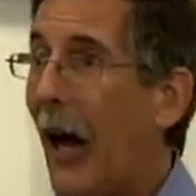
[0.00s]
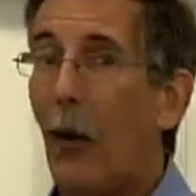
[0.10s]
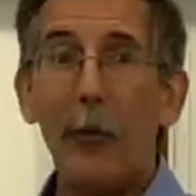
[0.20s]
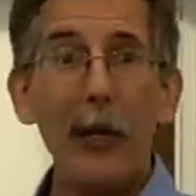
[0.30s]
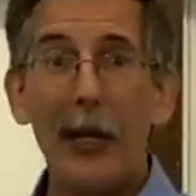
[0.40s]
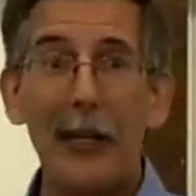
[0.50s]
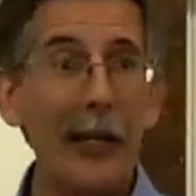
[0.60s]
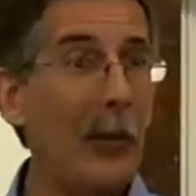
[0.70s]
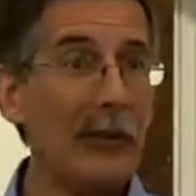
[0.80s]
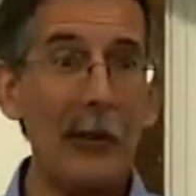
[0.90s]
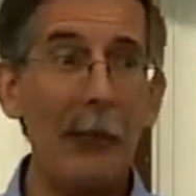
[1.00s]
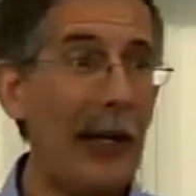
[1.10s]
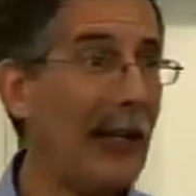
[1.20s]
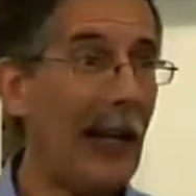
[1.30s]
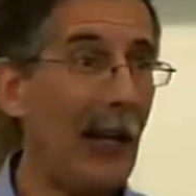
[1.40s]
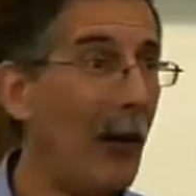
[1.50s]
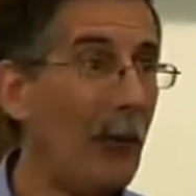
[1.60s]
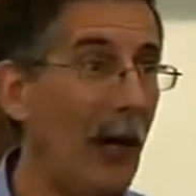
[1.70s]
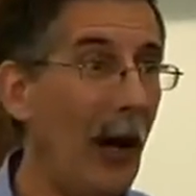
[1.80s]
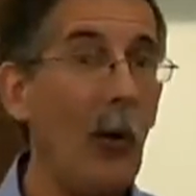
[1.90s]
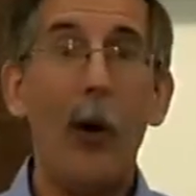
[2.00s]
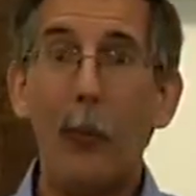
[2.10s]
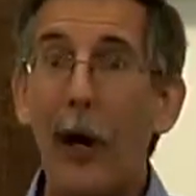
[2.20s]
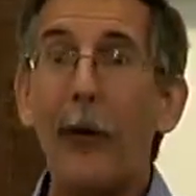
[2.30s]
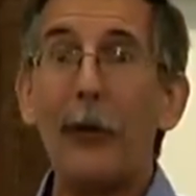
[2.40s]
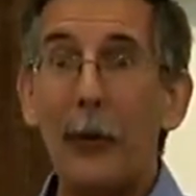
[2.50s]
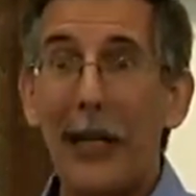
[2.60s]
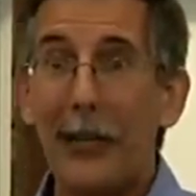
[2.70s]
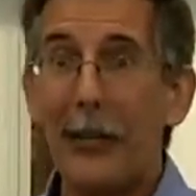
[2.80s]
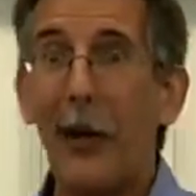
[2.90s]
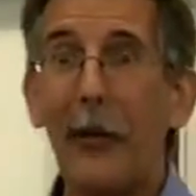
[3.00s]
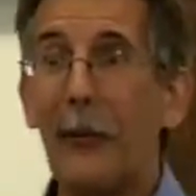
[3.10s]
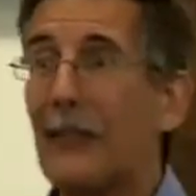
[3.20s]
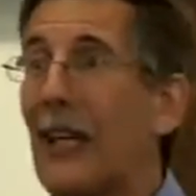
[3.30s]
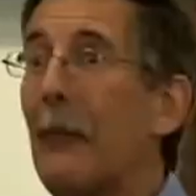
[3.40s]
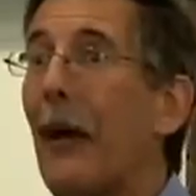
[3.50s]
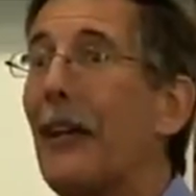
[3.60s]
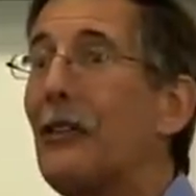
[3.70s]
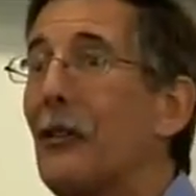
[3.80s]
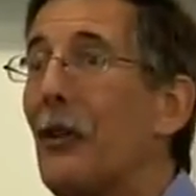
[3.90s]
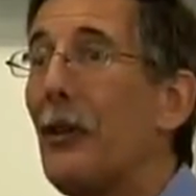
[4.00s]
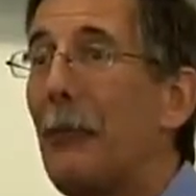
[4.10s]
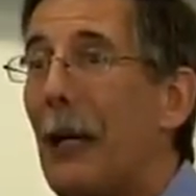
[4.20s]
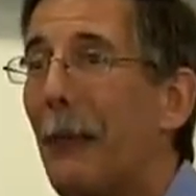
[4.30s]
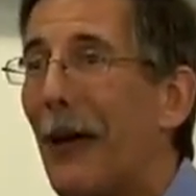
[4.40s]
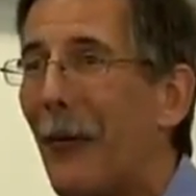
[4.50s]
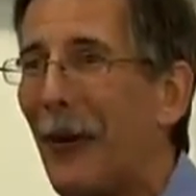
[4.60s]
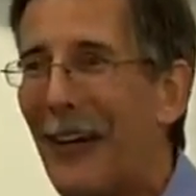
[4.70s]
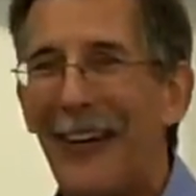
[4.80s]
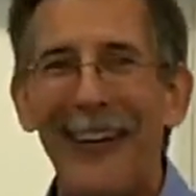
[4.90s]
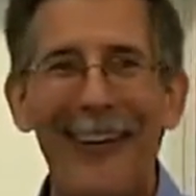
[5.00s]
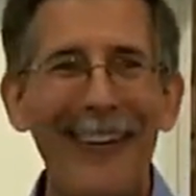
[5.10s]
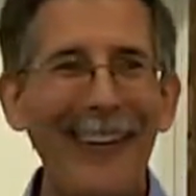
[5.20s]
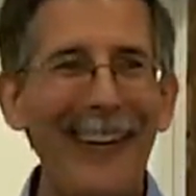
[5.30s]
How are we going to deal with somebody that I don't know? Well, you'll get to know them the same way that you knew the people that were here.